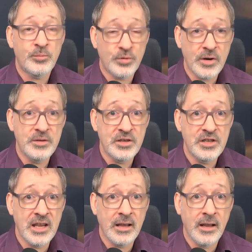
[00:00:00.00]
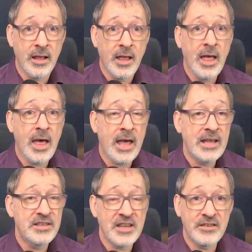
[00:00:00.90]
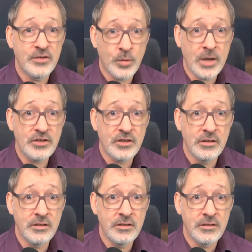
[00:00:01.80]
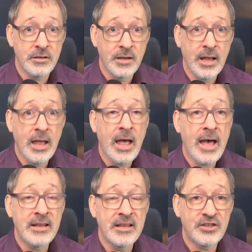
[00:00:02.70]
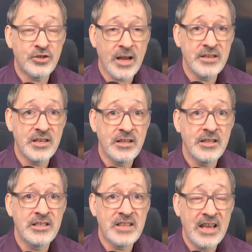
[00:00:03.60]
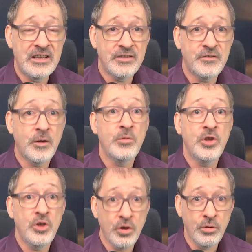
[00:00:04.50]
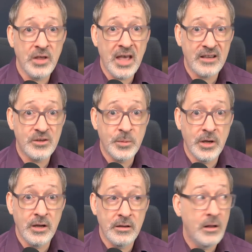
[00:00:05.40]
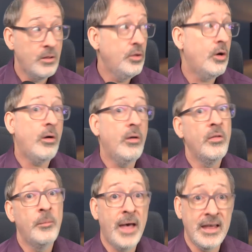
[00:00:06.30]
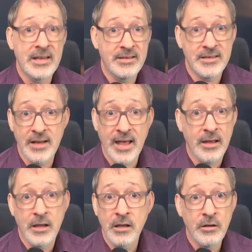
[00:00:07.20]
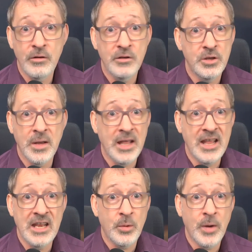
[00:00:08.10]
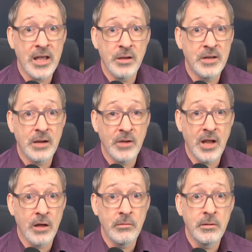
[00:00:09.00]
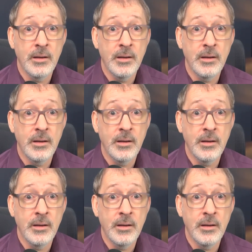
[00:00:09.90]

processing a set of questions and extracting the data from you, the expert, not the mad internet who could do it in any way you don't know.